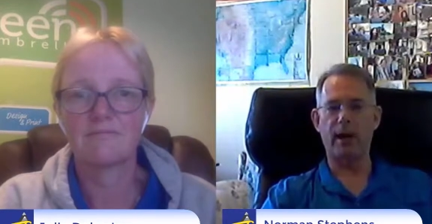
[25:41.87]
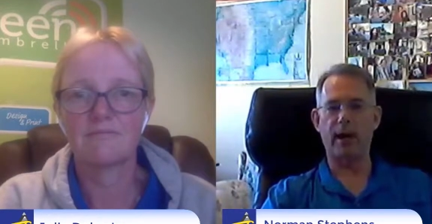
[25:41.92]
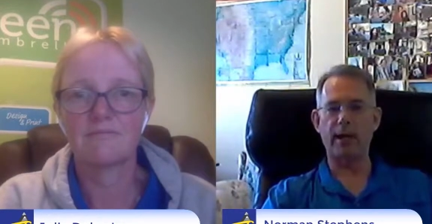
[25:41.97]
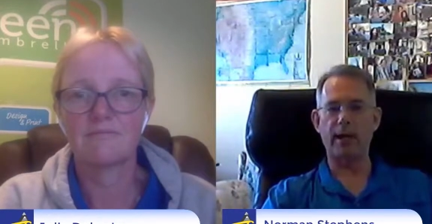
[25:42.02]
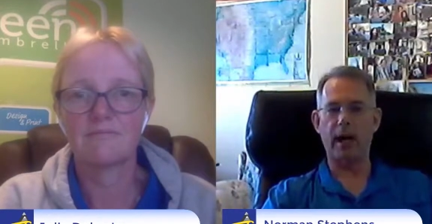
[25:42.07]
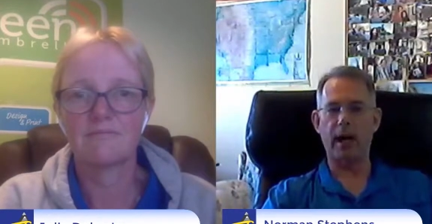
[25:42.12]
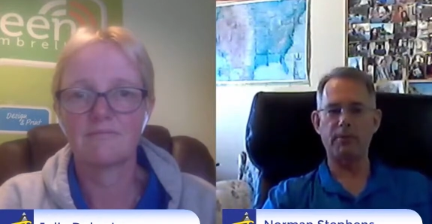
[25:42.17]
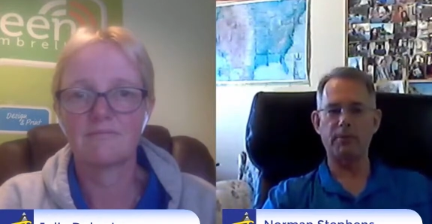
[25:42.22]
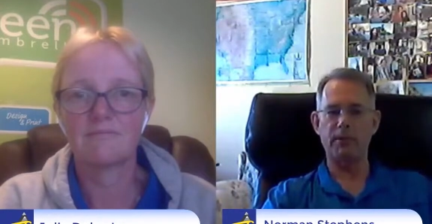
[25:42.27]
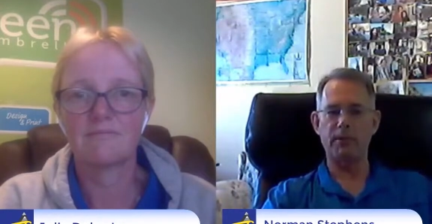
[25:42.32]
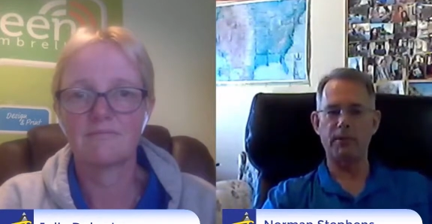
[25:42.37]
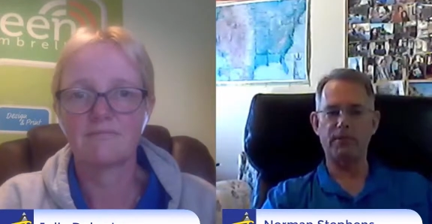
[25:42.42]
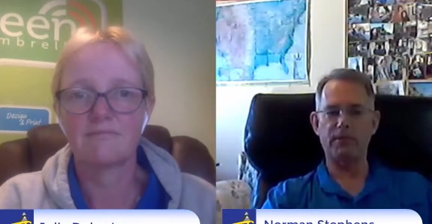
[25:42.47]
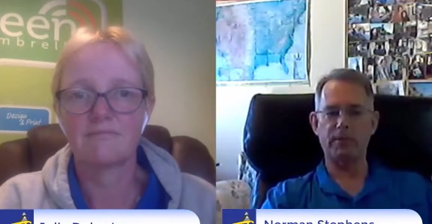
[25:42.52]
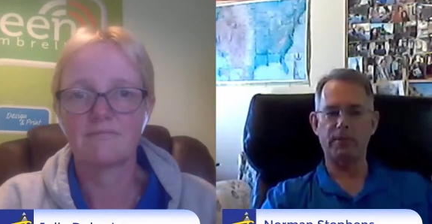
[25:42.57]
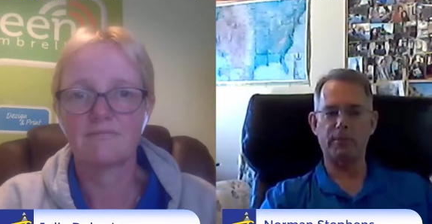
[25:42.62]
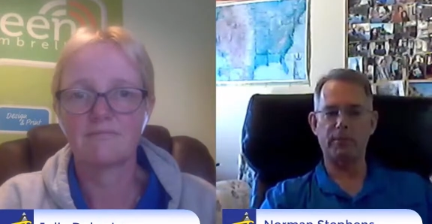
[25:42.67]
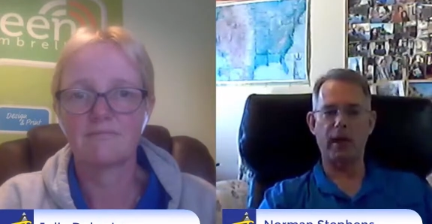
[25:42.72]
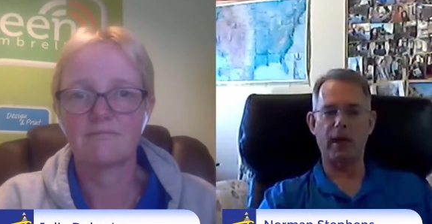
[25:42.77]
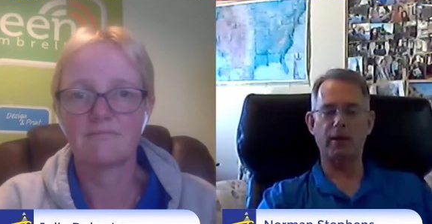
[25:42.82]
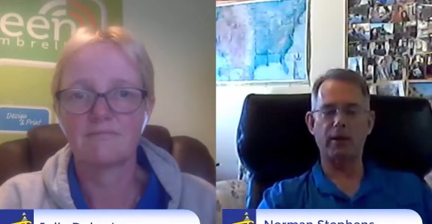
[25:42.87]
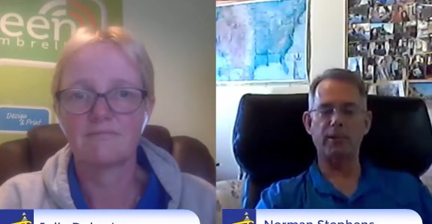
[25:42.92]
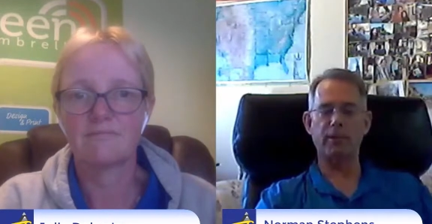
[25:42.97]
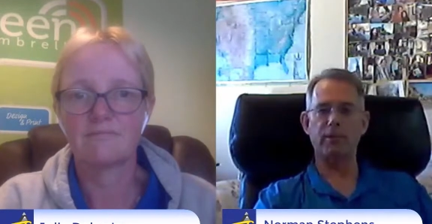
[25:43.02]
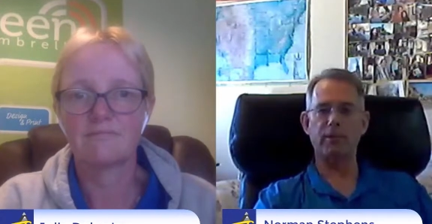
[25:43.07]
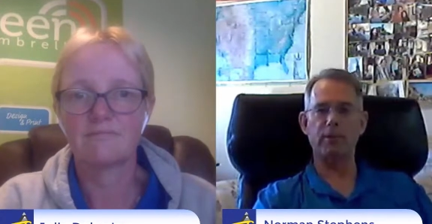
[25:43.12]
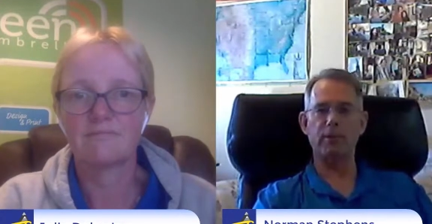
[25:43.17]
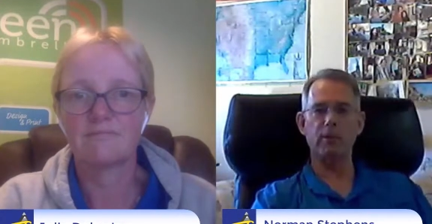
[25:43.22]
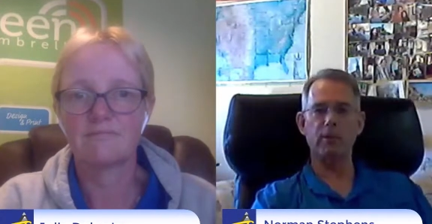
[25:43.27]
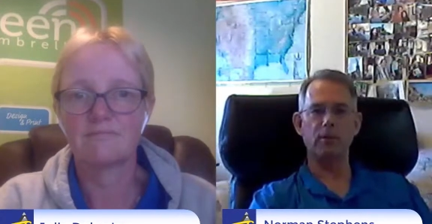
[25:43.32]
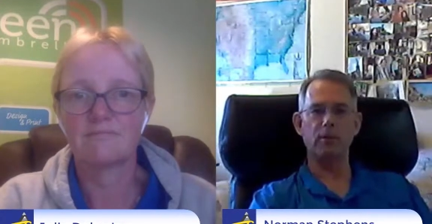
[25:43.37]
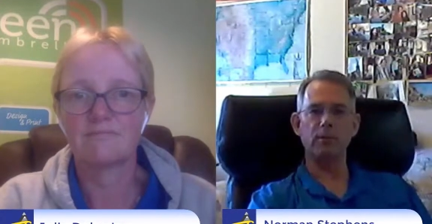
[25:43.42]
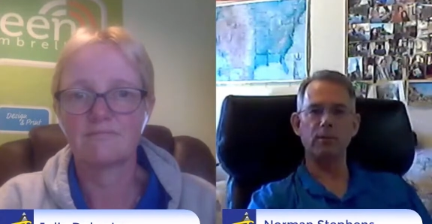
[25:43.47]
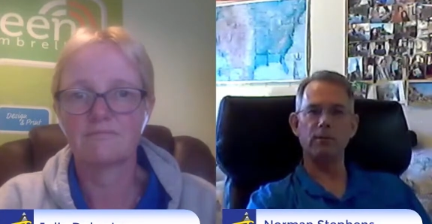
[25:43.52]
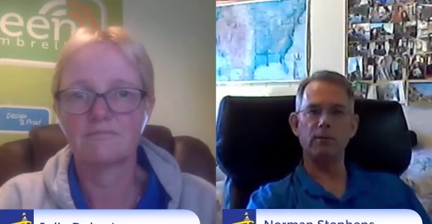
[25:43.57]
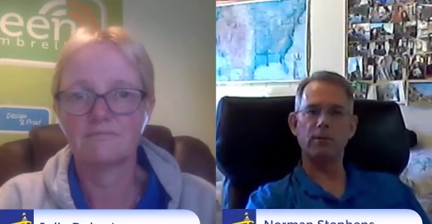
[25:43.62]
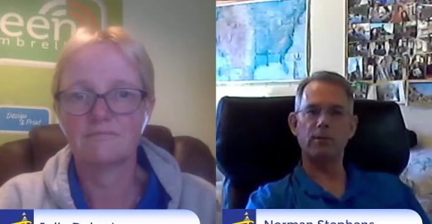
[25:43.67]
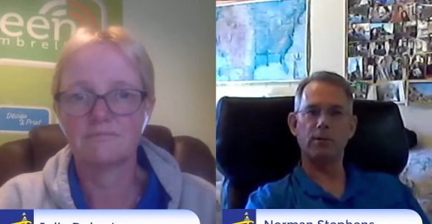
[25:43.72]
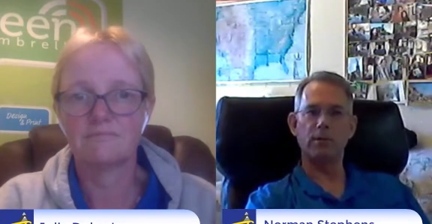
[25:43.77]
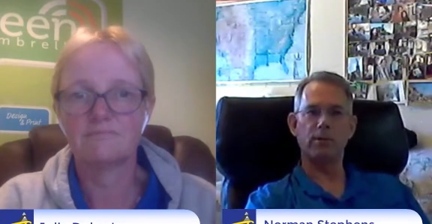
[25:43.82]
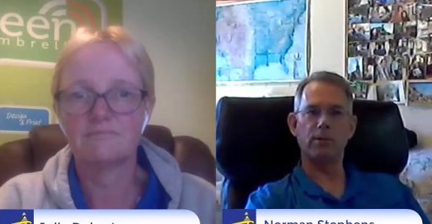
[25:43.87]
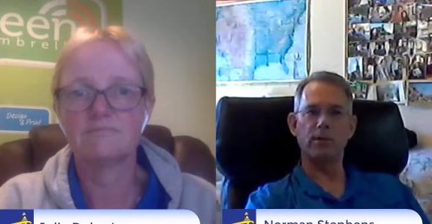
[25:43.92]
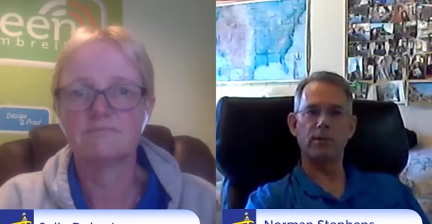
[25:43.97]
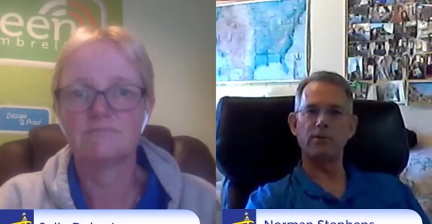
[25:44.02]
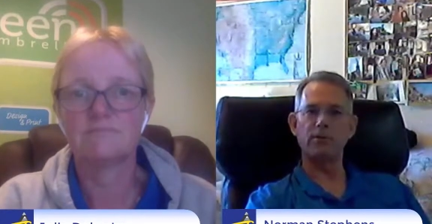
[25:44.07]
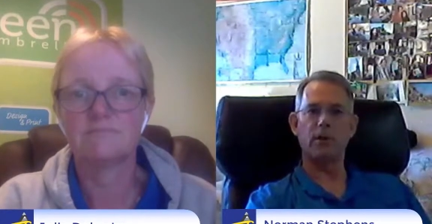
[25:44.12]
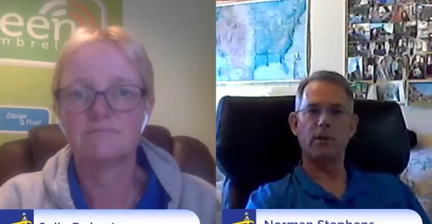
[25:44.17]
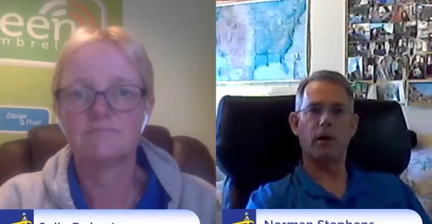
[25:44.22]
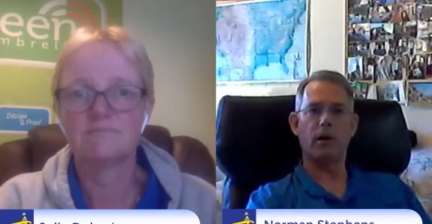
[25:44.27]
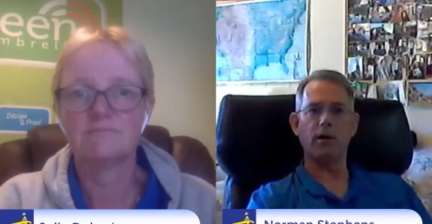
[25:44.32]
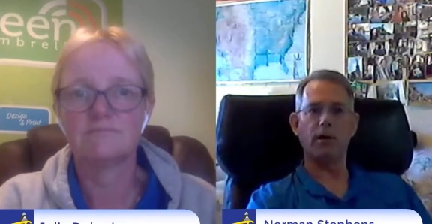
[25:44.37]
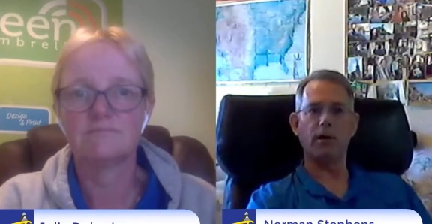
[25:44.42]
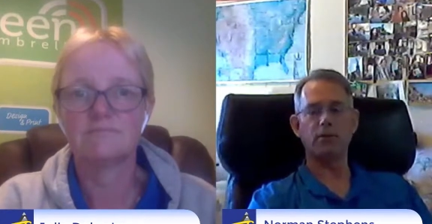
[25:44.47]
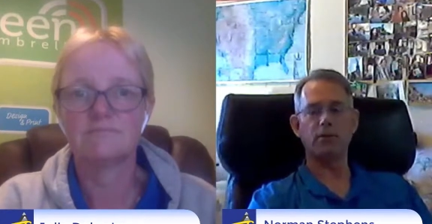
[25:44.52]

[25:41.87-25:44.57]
Speaker 1: for private rooms, so those cost about